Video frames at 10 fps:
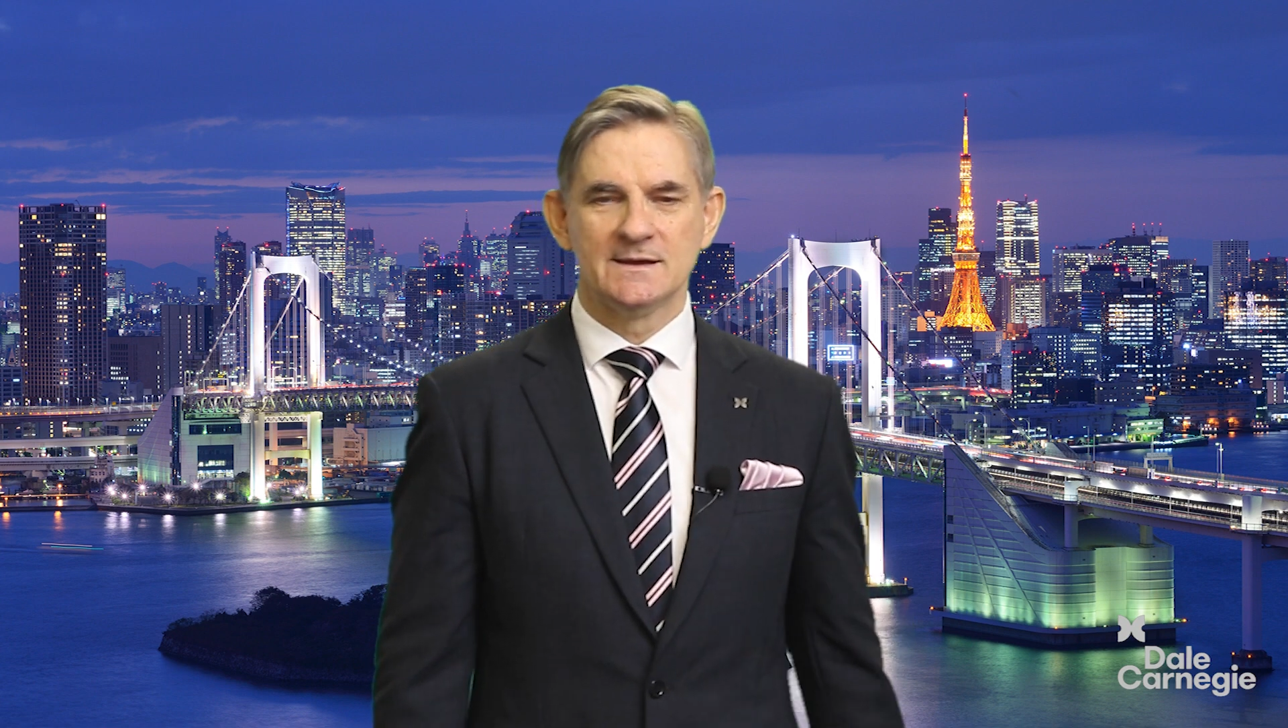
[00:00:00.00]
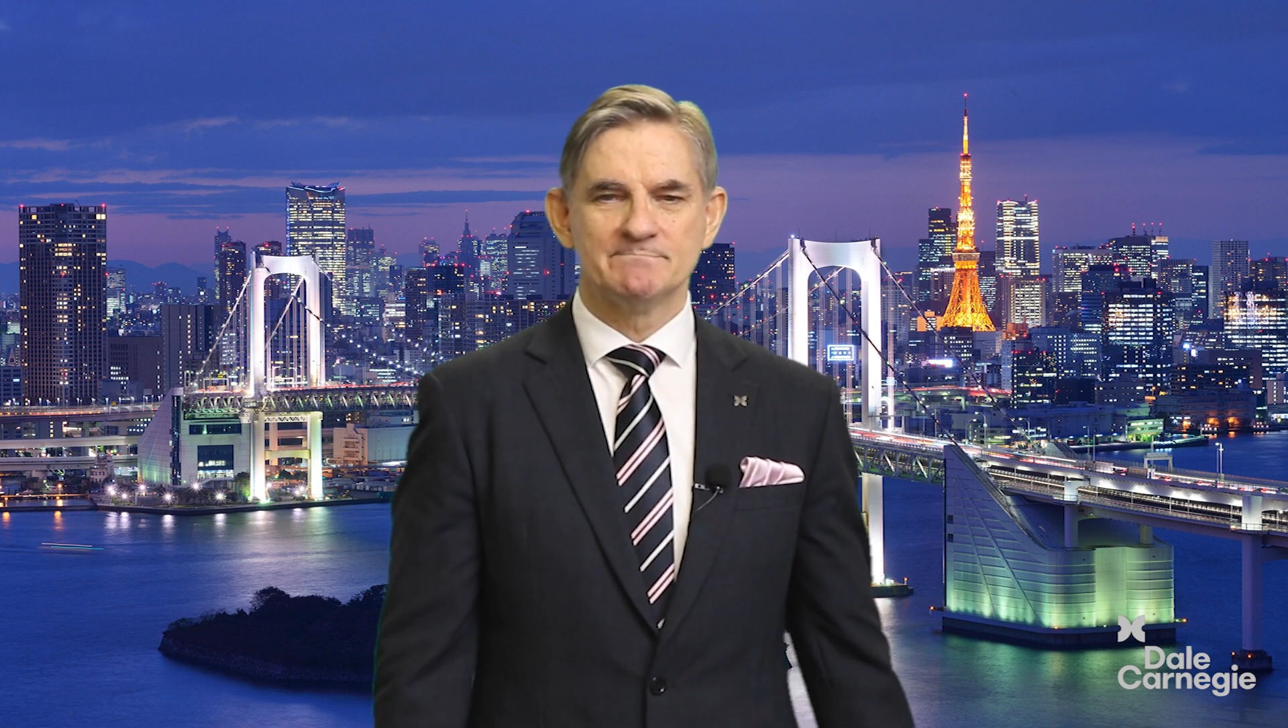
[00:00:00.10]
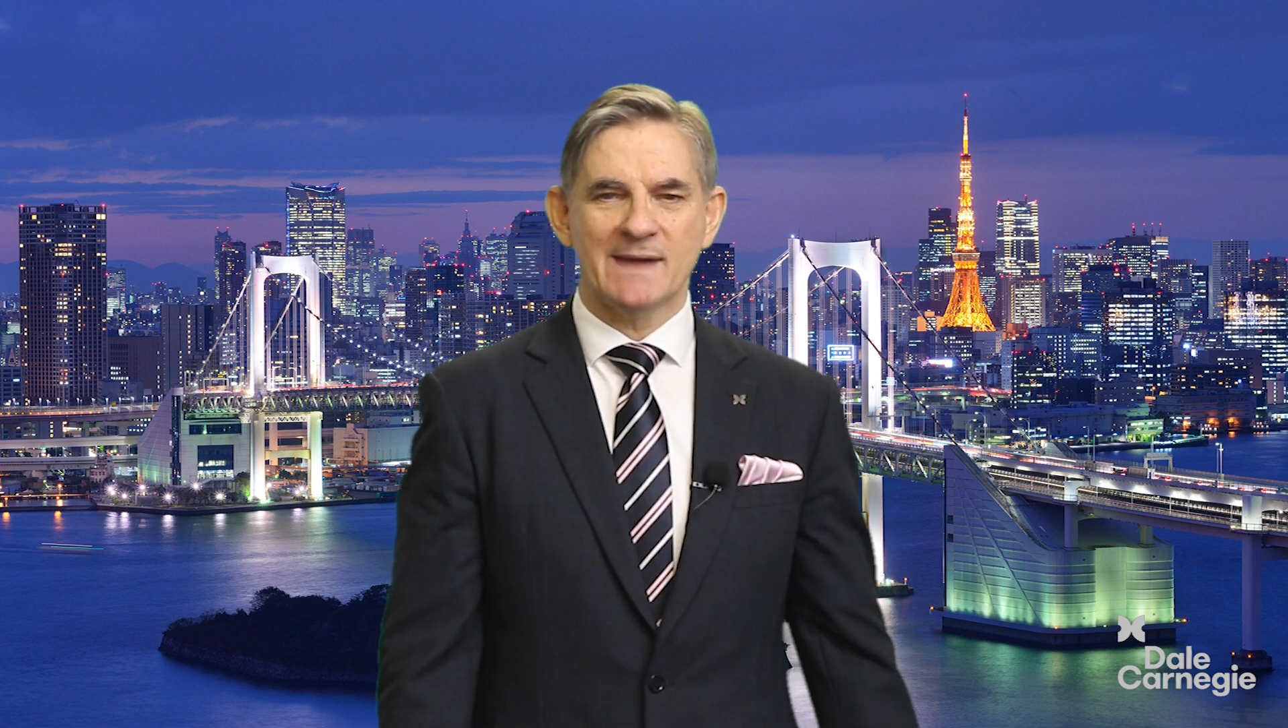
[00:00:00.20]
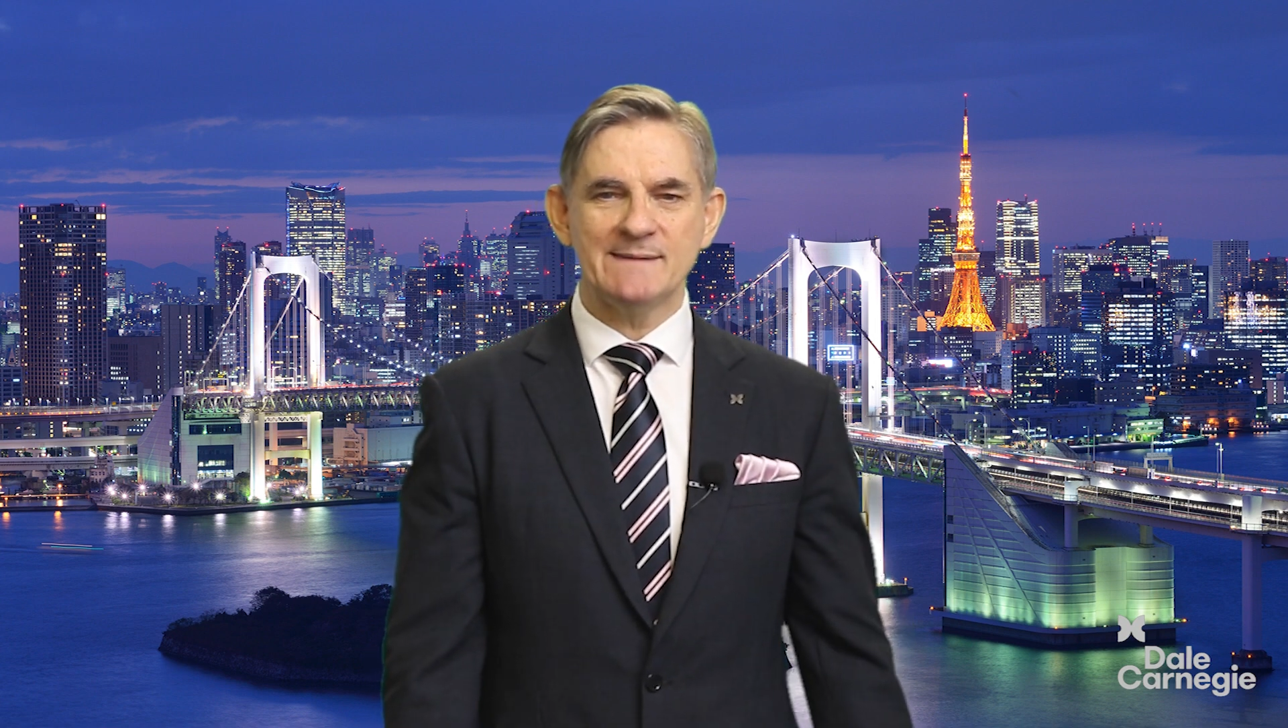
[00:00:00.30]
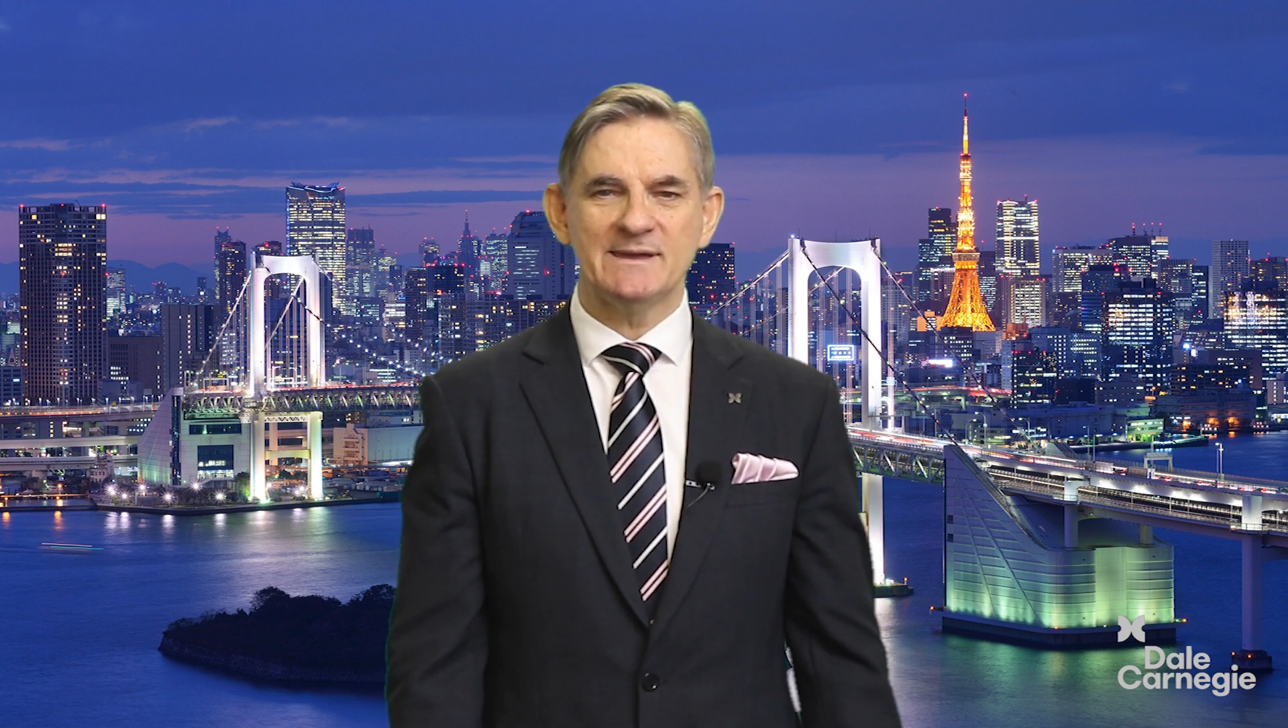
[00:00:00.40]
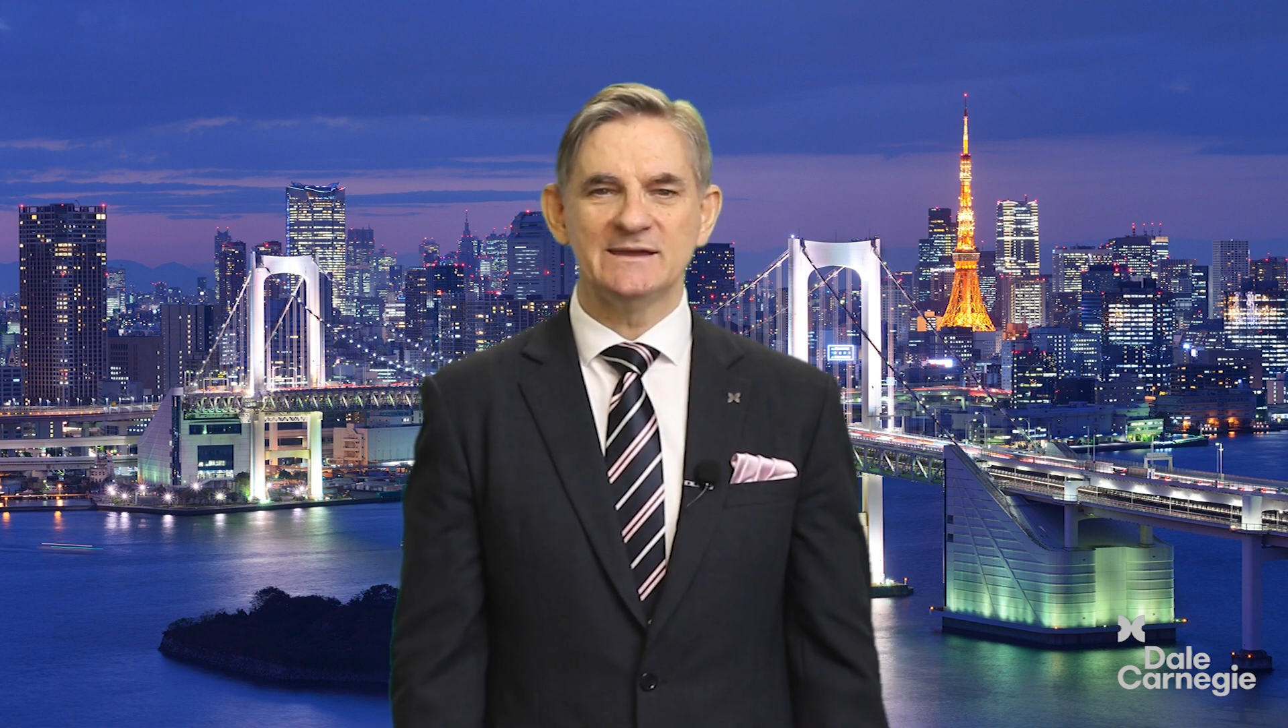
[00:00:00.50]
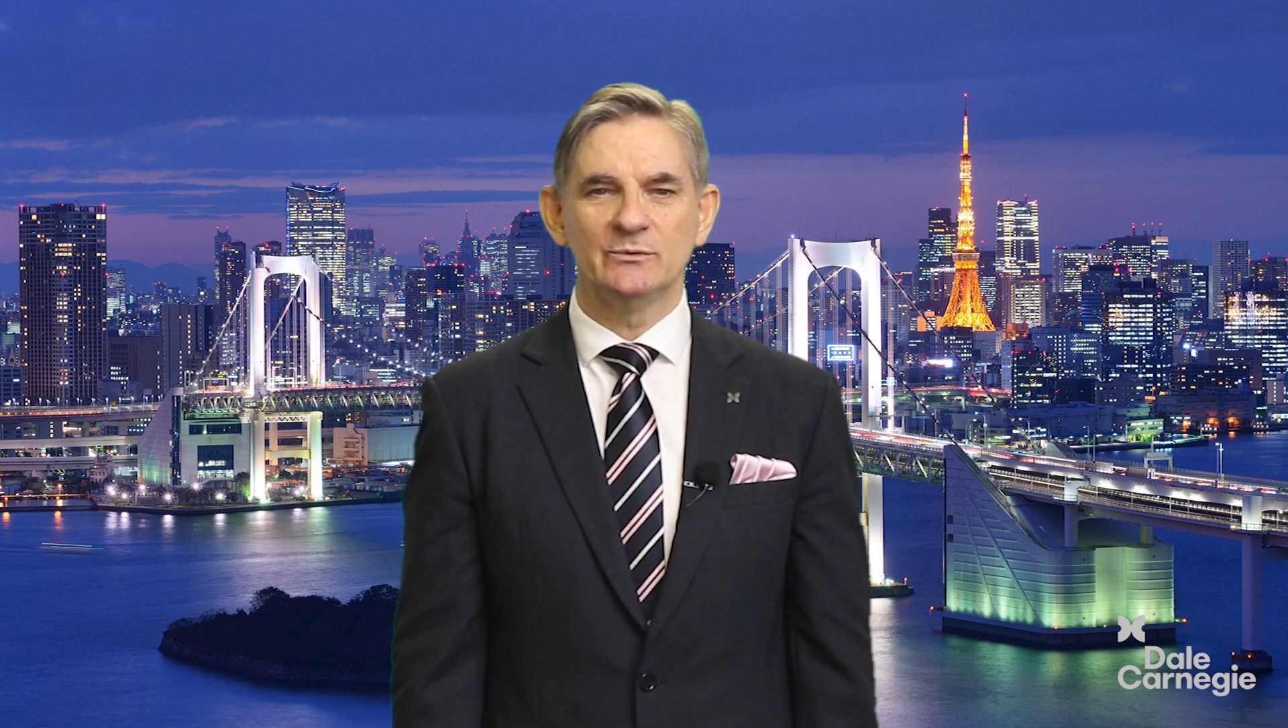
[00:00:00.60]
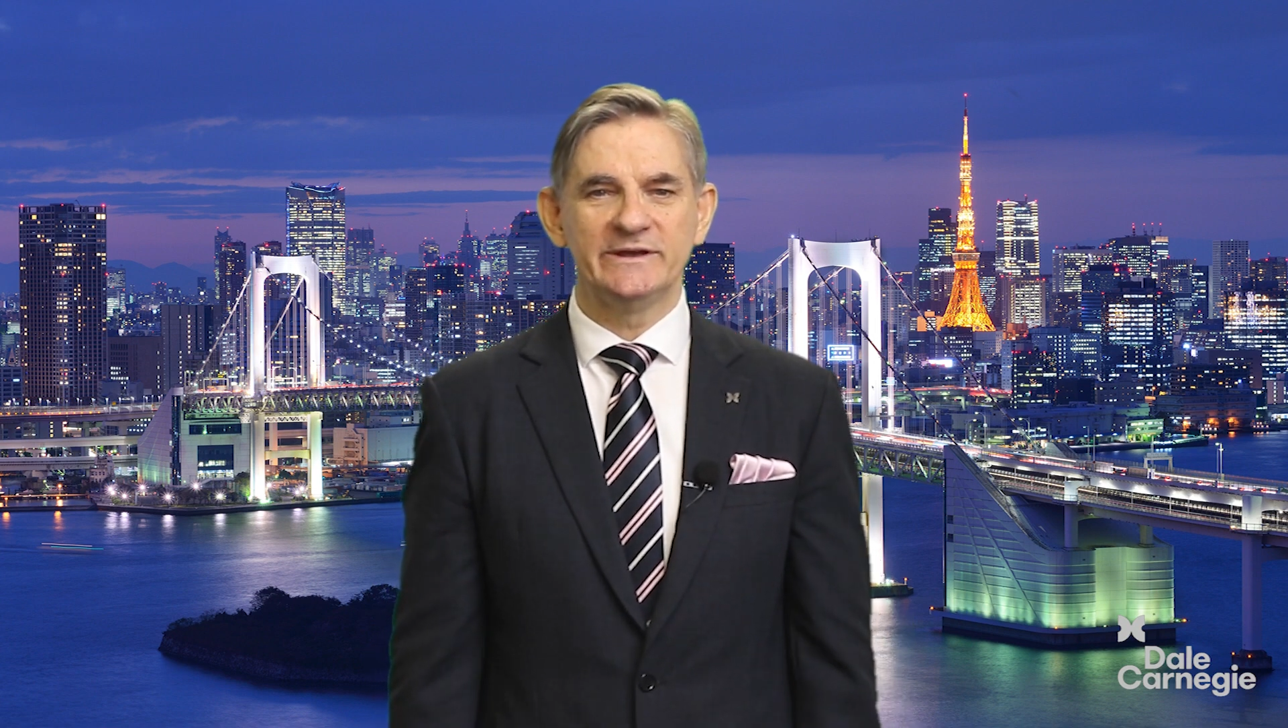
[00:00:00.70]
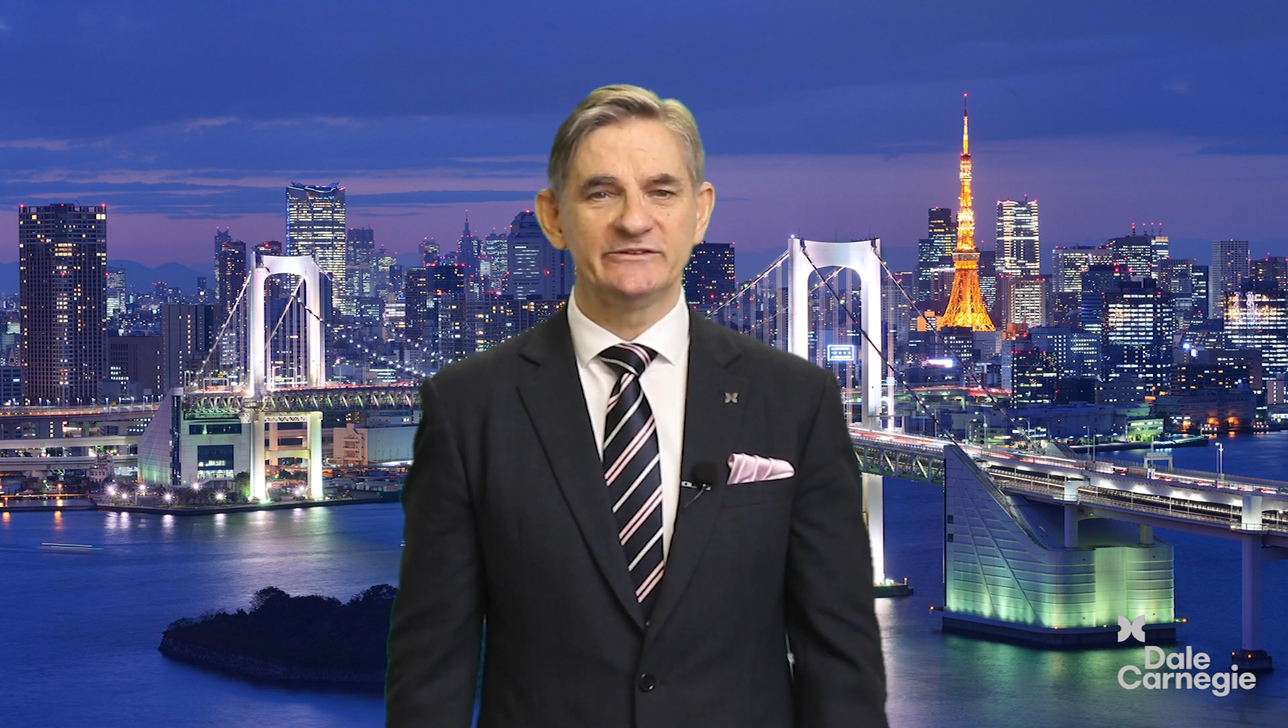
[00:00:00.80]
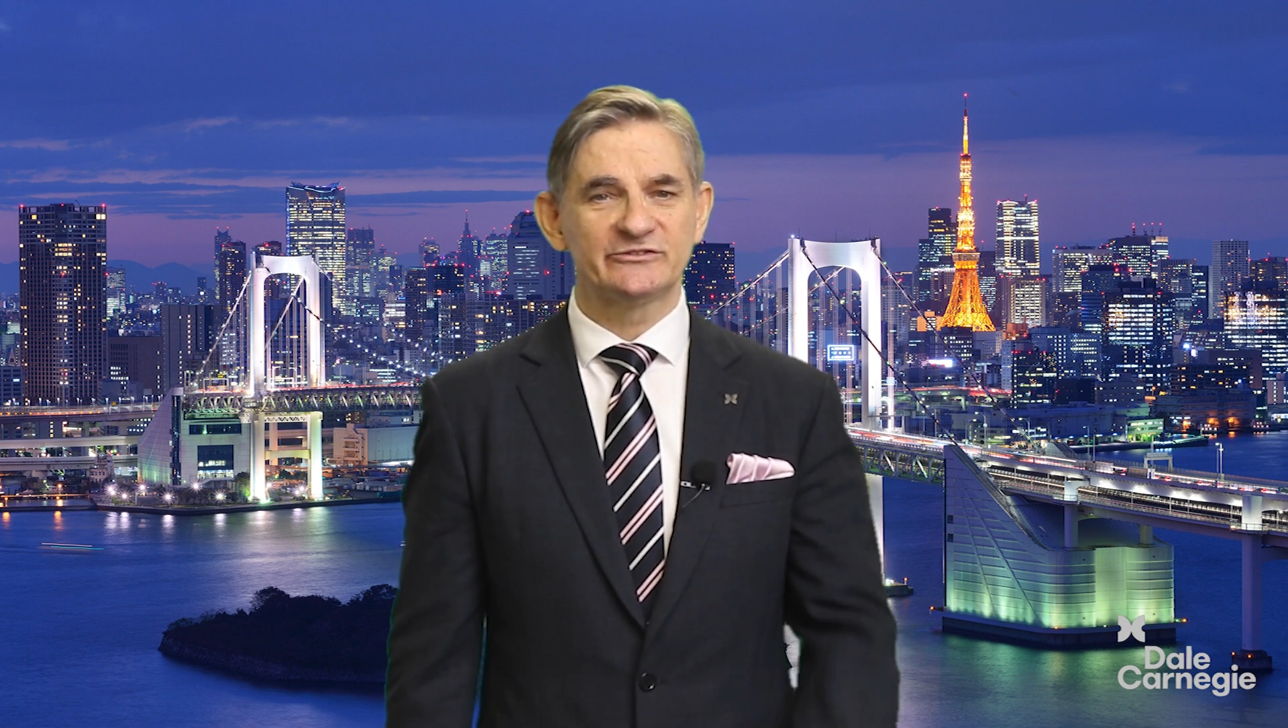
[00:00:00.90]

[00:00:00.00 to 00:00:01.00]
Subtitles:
Maybe we